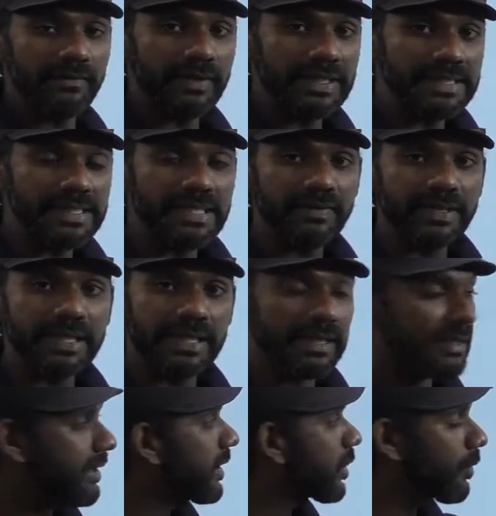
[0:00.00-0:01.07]
We'll see whether
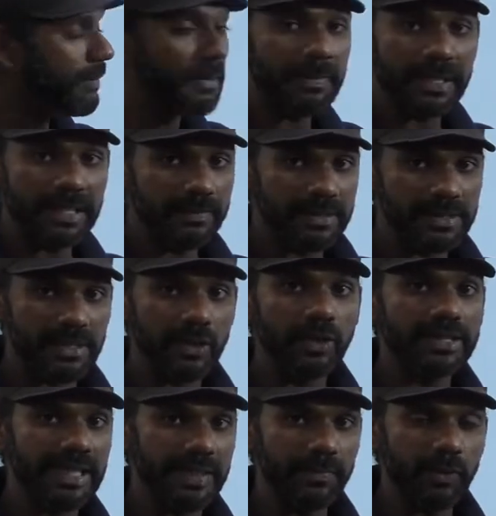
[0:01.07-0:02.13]
it could be printing mistake
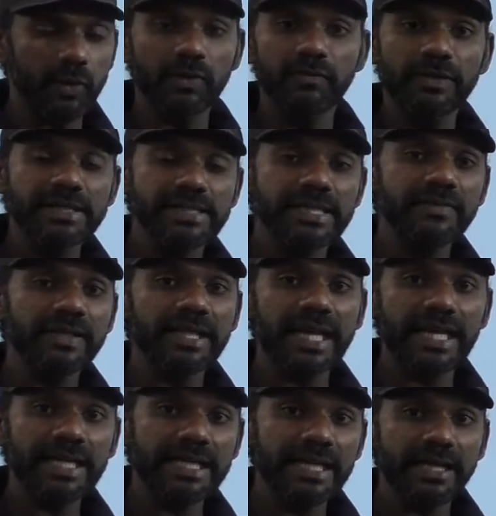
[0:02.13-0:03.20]
or typo. We'll see whether
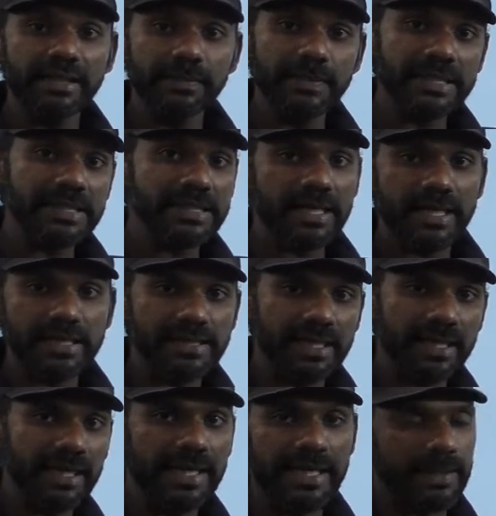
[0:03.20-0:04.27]
any other mistake is
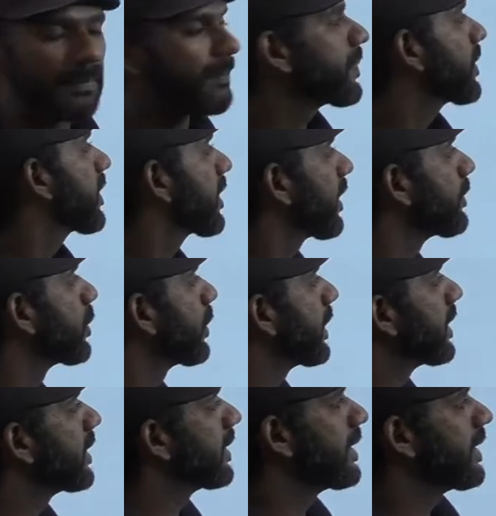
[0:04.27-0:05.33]
there in A. Come to
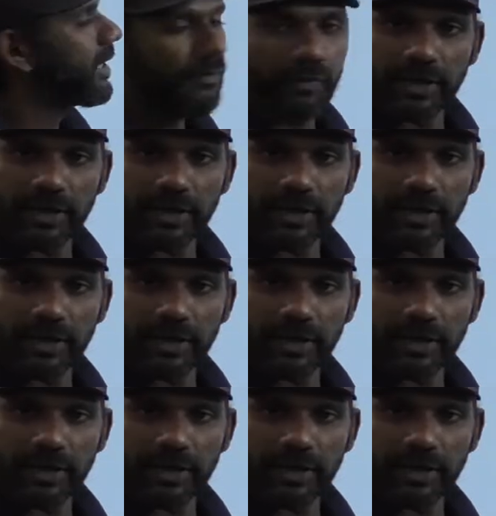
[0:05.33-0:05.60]
A.